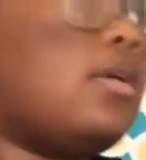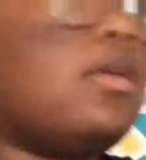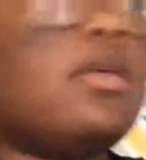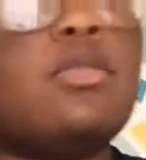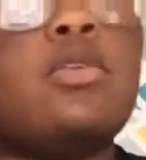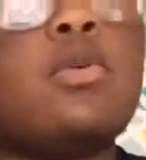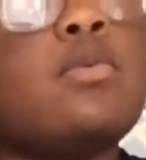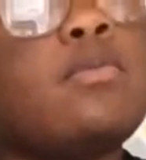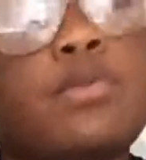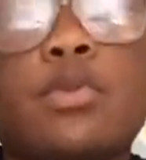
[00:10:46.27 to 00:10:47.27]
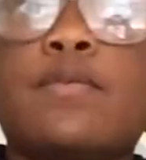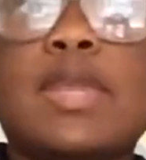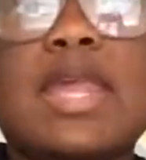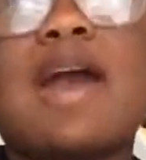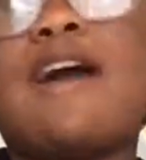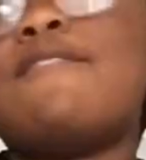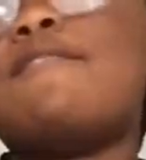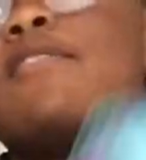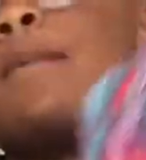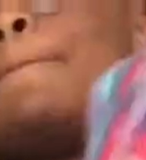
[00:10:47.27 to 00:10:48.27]
And the review video of
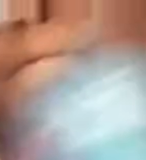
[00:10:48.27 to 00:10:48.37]
the